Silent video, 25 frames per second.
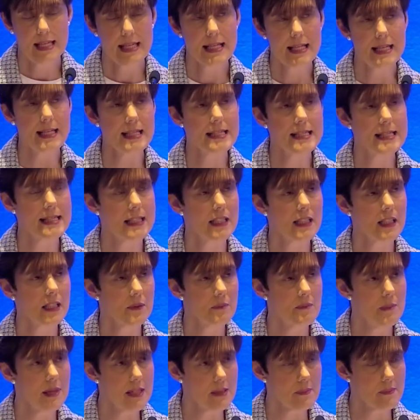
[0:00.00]
is the
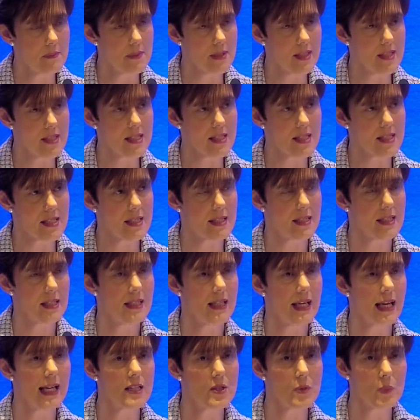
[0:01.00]
commitment
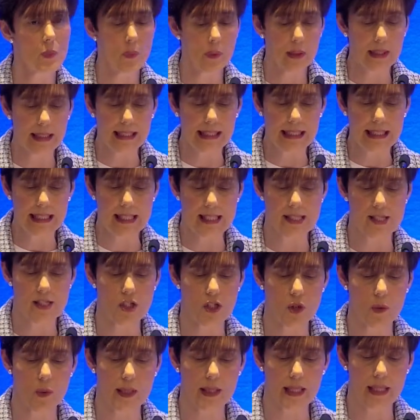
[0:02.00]
and willingness
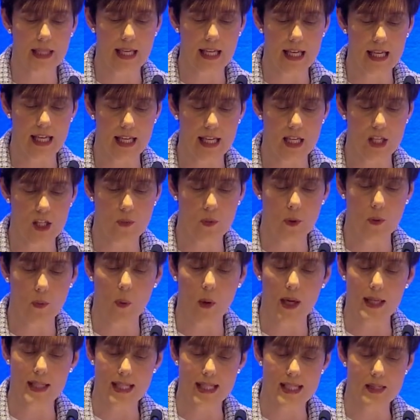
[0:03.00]
to engage with
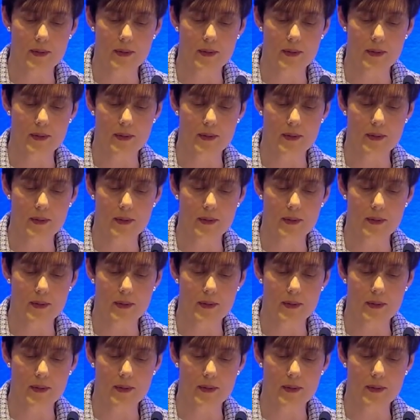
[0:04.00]
what has